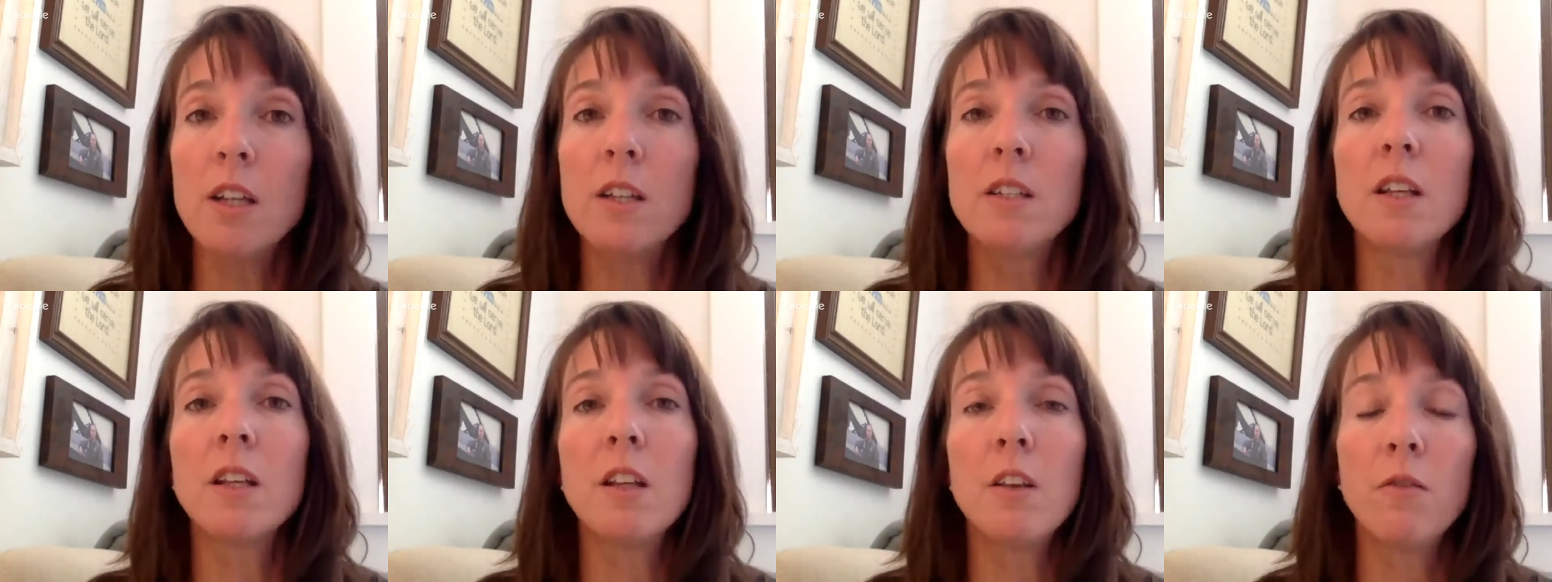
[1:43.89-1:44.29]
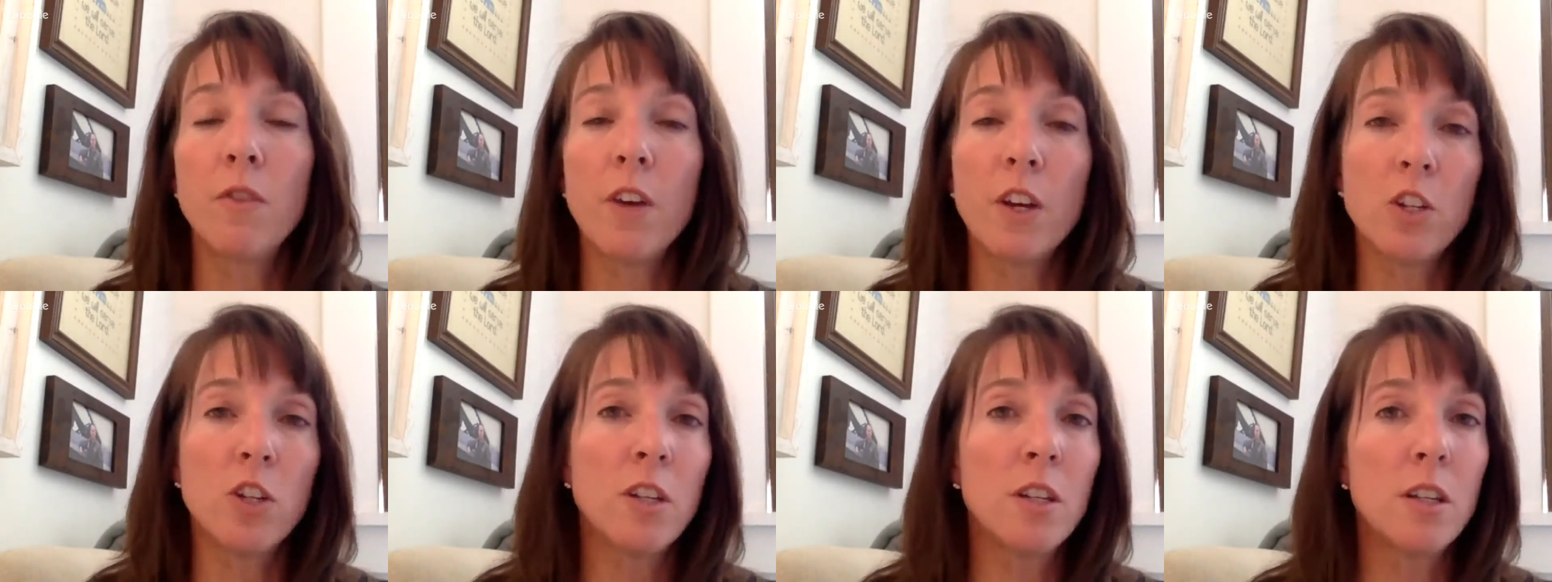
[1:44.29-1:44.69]
and the
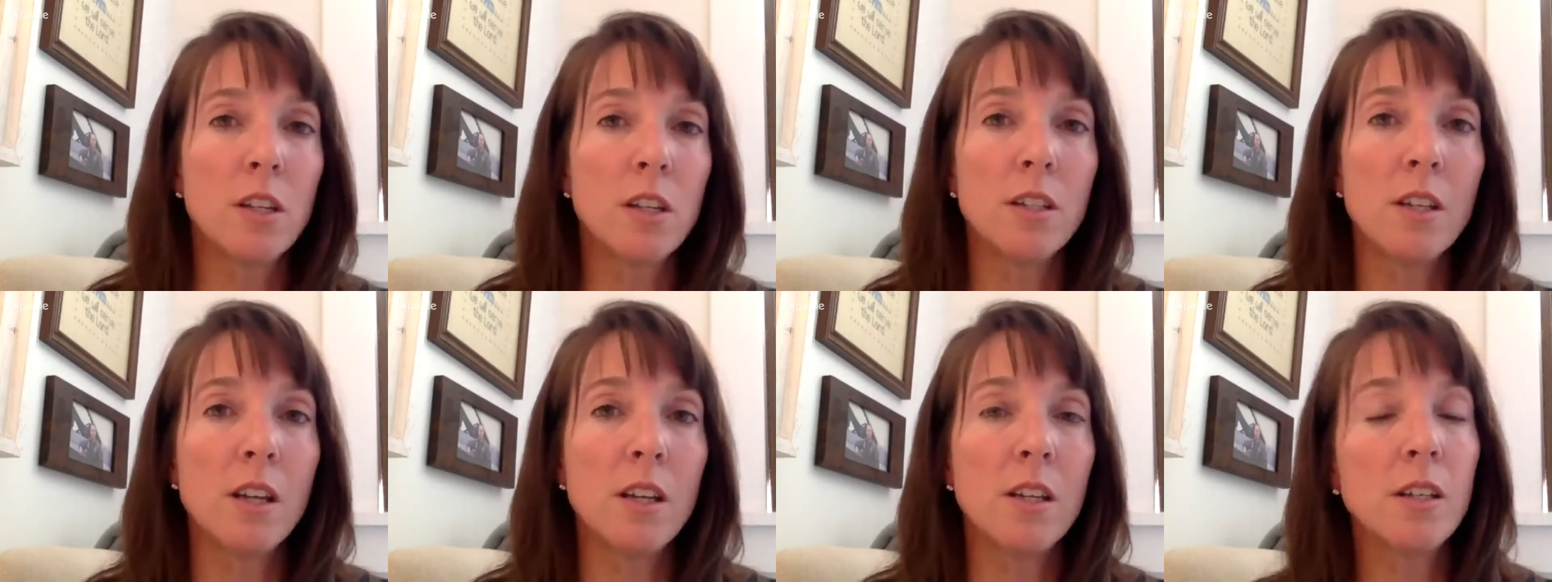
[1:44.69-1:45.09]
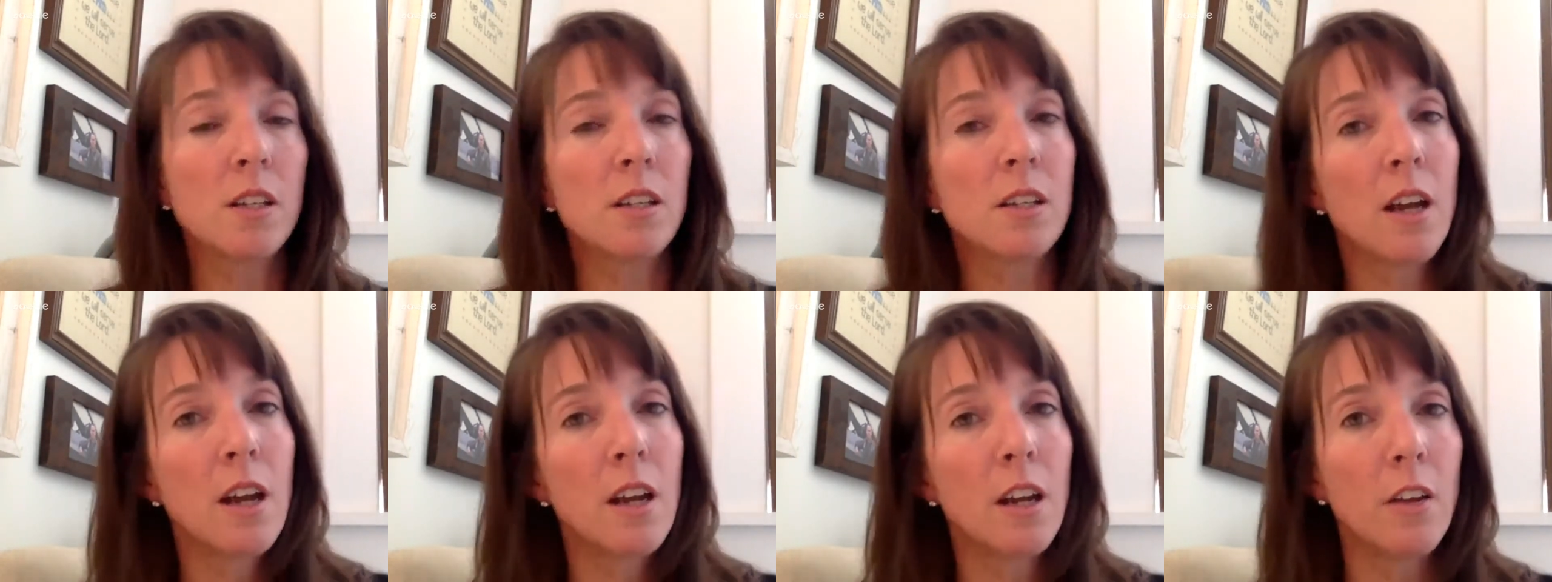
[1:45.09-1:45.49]
Infectious Disease
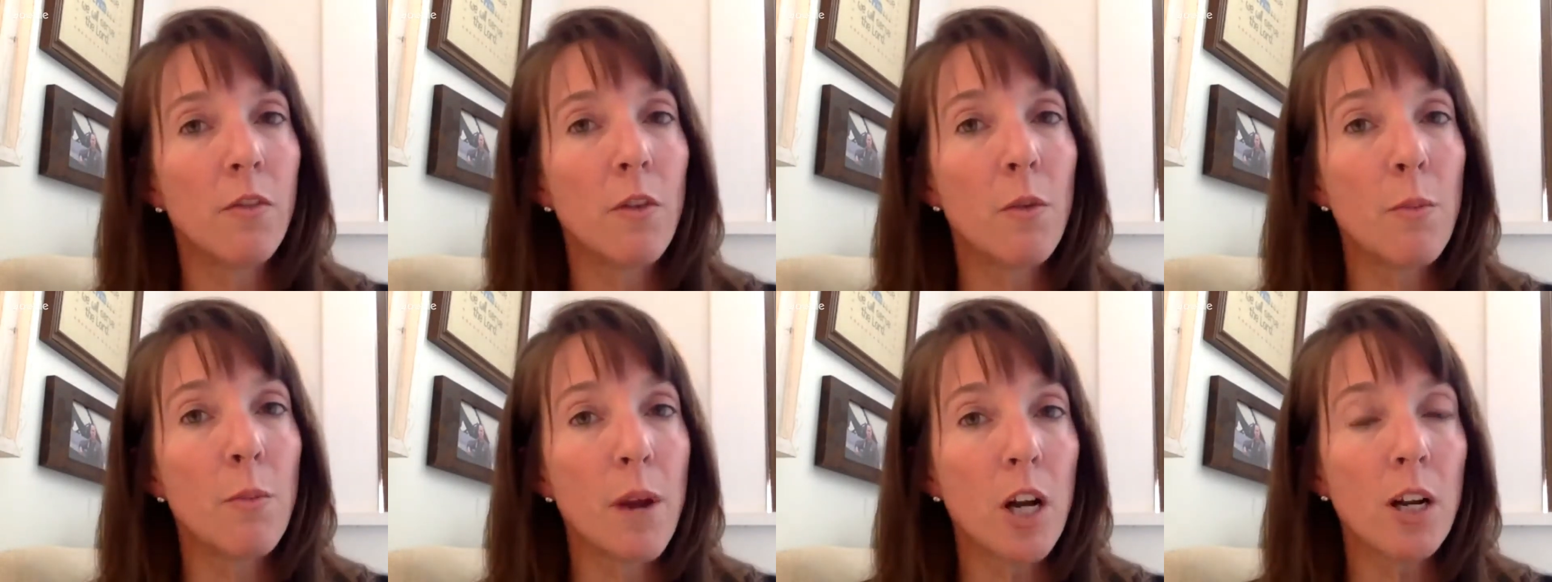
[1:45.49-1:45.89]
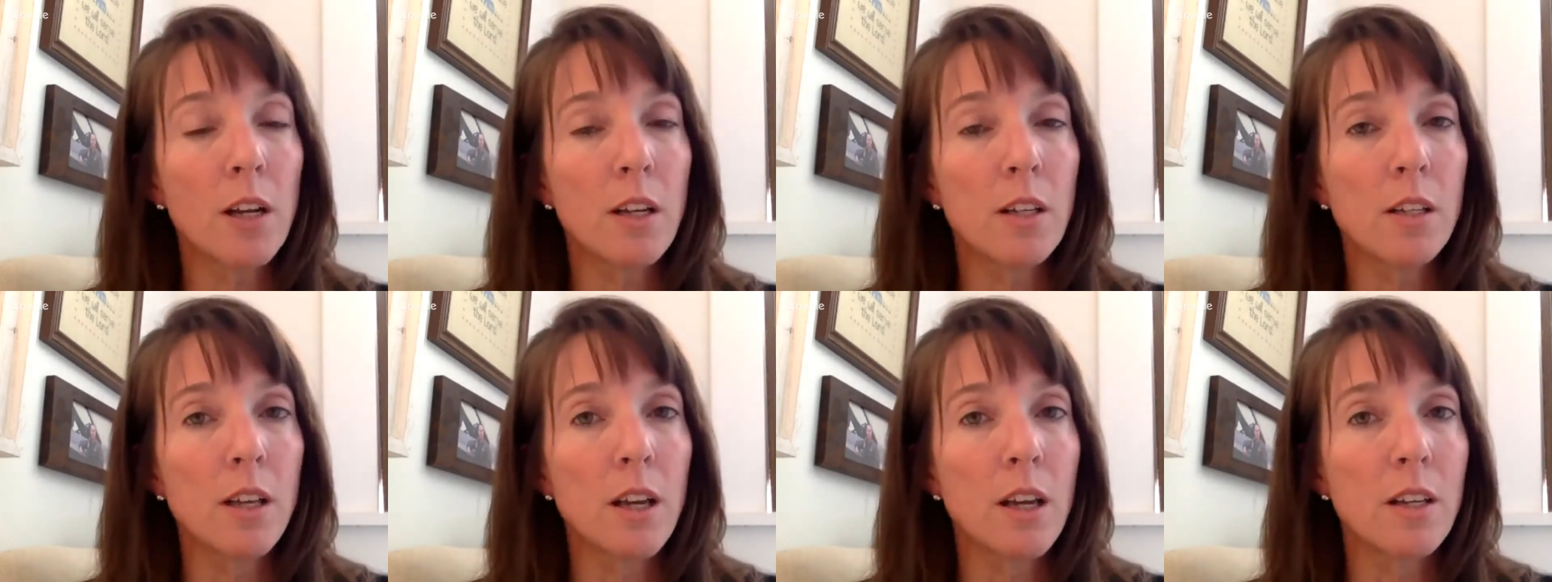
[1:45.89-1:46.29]
Society of
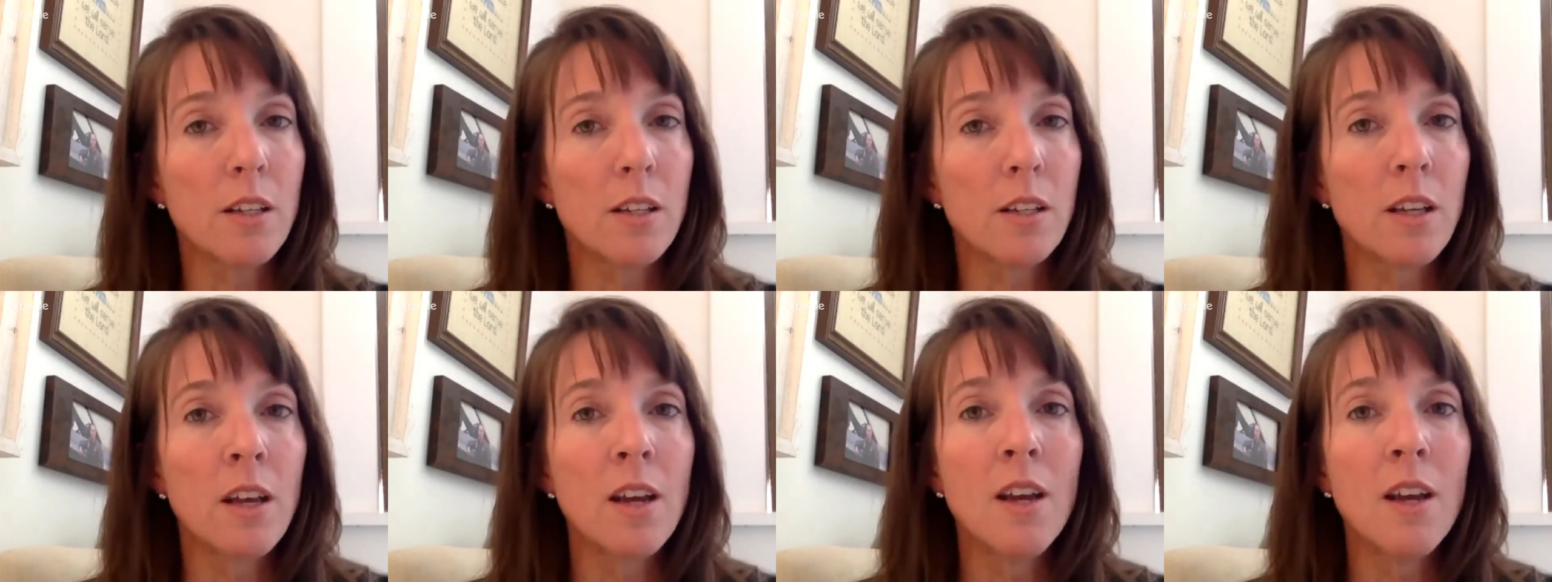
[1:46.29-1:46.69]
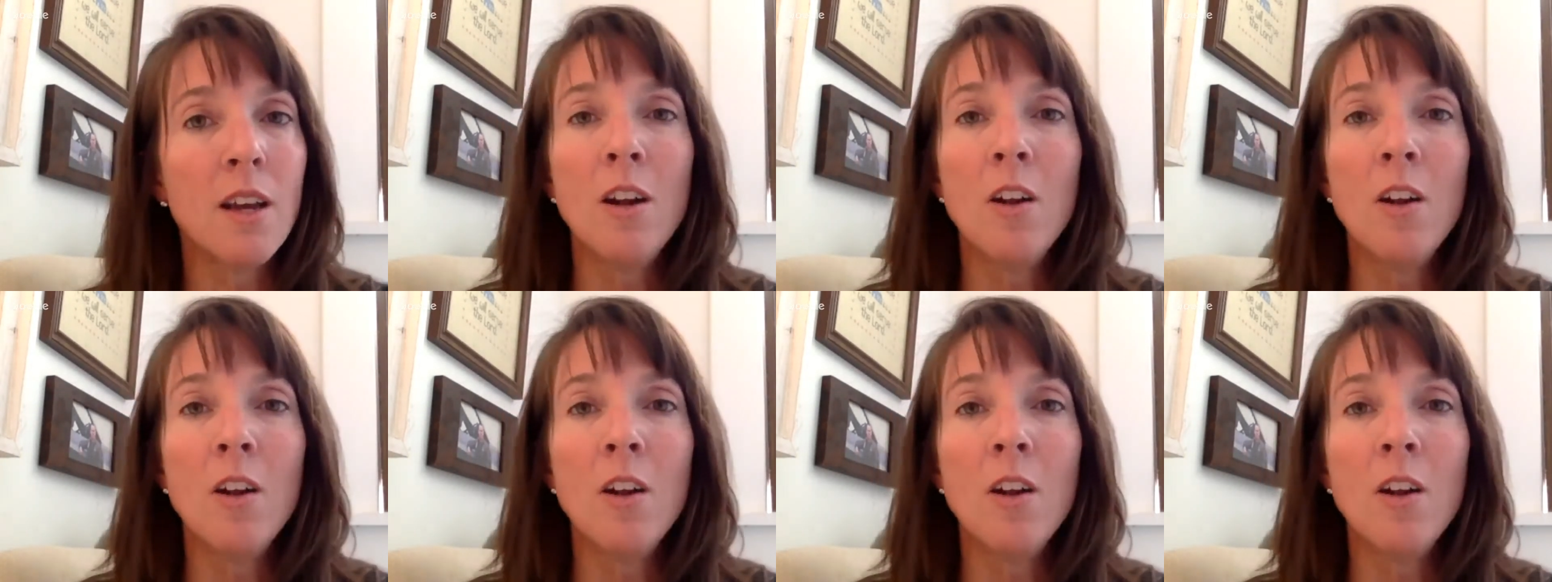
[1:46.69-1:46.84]
America says,